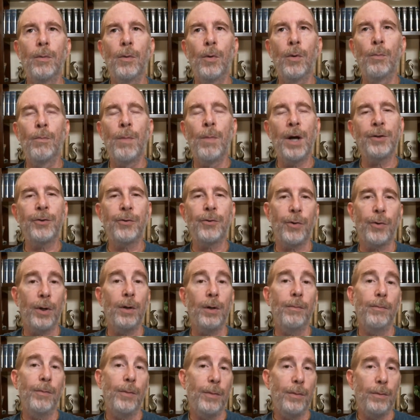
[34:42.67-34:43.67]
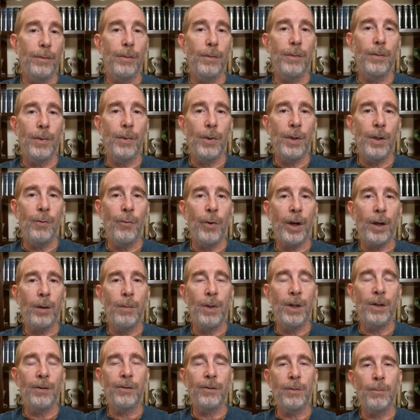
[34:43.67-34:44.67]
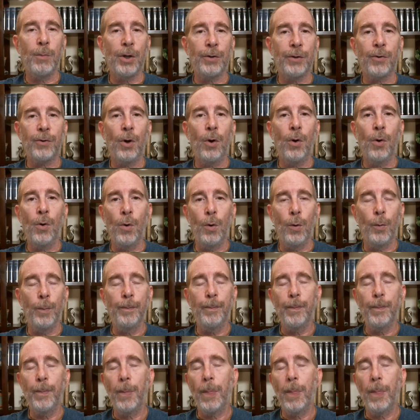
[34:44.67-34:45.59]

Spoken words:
mantra, he recommends the mantra Om,